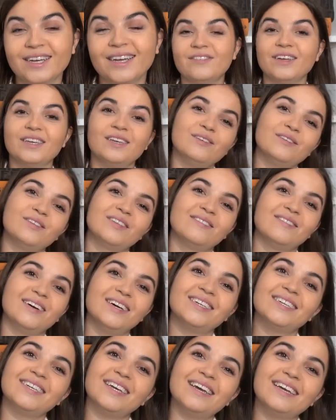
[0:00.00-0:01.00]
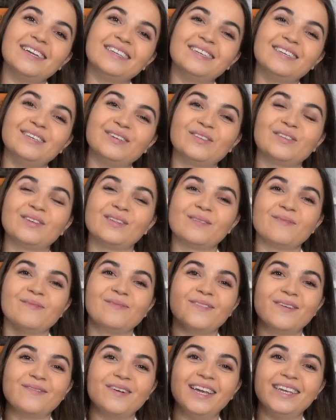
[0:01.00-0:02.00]
Thank you so much, and see you soon.
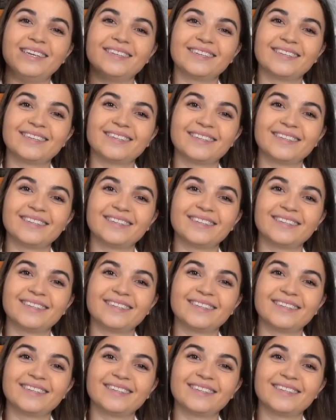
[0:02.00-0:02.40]
Bye bye.